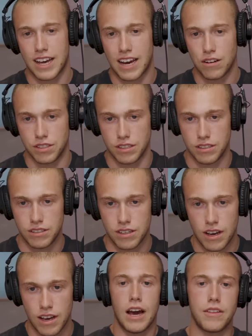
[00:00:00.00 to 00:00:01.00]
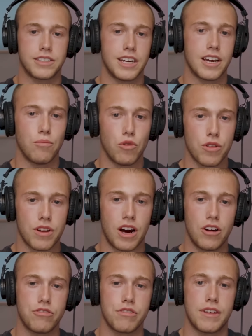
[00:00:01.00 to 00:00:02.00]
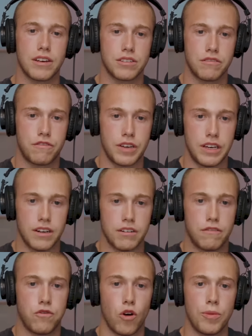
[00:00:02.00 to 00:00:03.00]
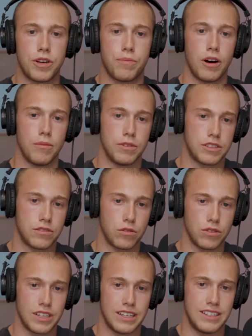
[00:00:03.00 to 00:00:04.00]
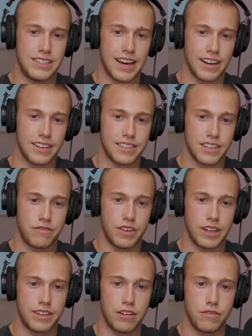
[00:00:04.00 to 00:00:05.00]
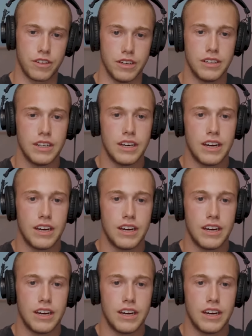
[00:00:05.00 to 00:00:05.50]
Houses, and they'll take up more than 100,000 feet of former department stores in Dallas and Philadelphia.